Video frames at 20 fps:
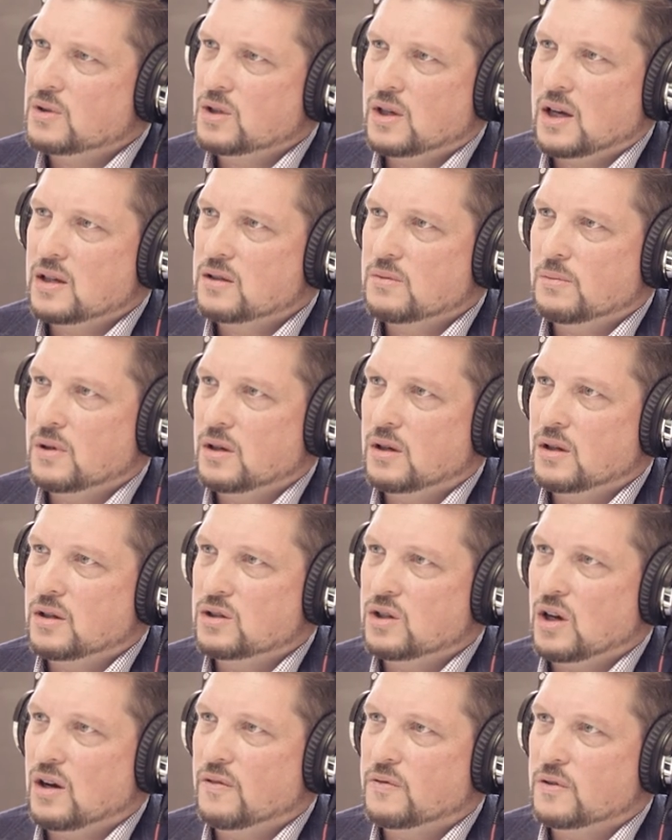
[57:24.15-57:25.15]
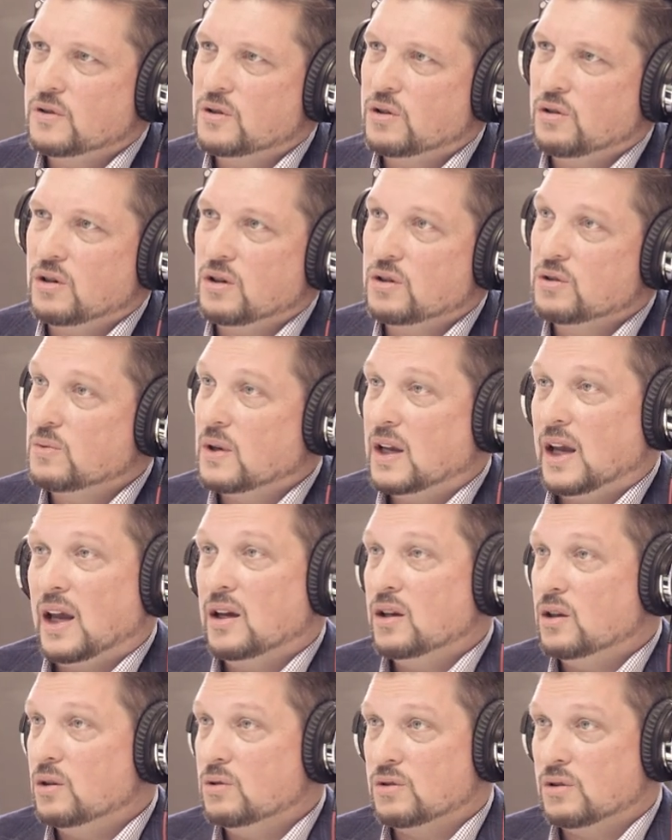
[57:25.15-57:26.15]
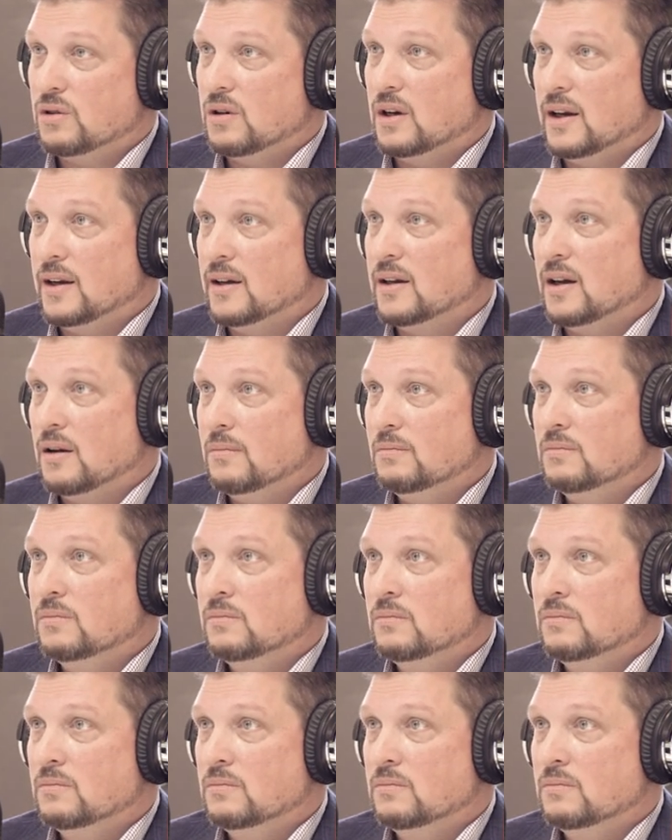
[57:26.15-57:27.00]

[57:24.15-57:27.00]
She hasn't been on the job for two years. We can't use her income.